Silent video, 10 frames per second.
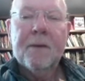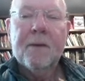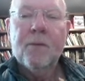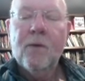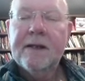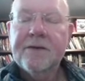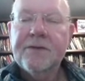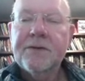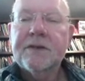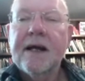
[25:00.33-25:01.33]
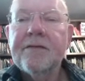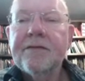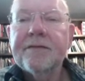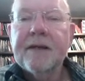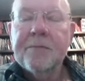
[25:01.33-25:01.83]
Wonderful
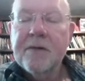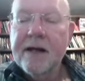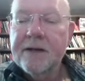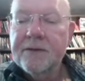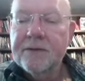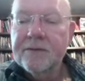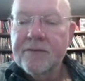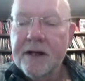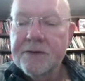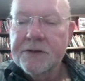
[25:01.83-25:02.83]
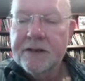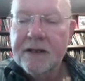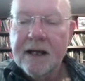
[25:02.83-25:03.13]
stuff. And Michael Rosen